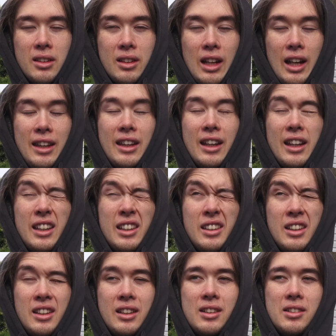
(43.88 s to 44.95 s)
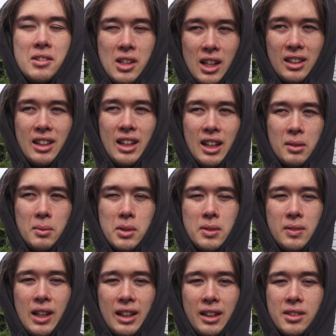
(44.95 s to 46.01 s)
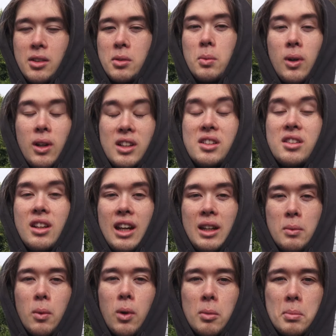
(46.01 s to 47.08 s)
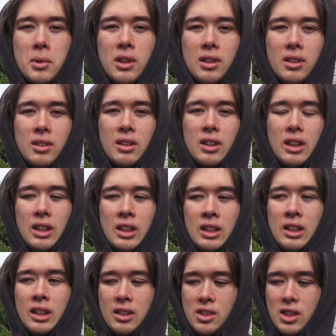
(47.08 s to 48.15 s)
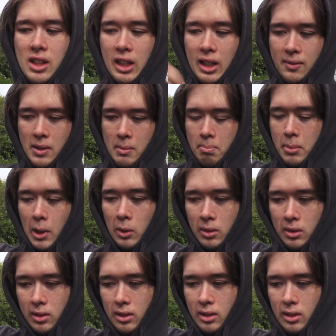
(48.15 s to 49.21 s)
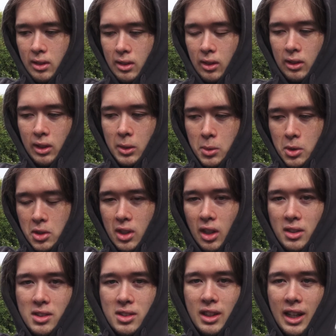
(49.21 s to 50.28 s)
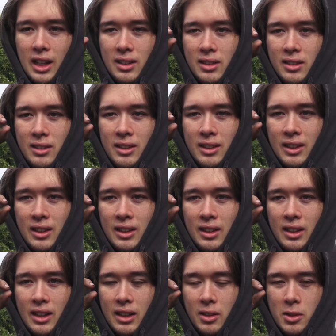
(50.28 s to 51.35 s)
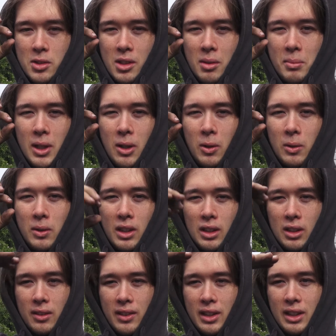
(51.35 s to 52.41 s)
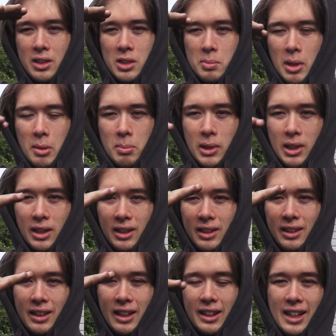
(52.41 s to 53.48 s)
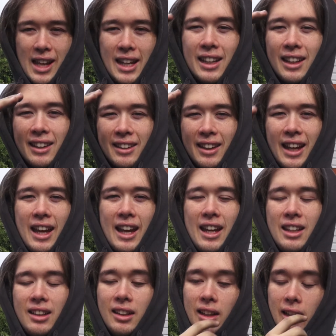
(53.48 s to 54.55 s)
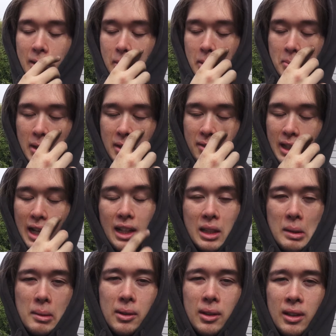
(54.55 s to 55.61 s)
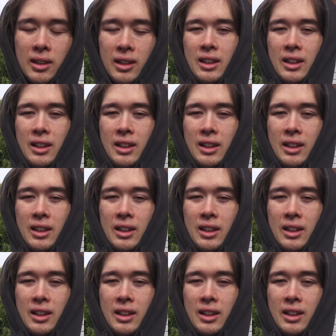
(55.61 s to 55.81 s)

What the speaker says: I then checked the head was flat because I was worried I'd warped it, because you think if you bolt all those studs down and there's something holding it off that it just might put a kink in the head and it wouldn't be flat anymore.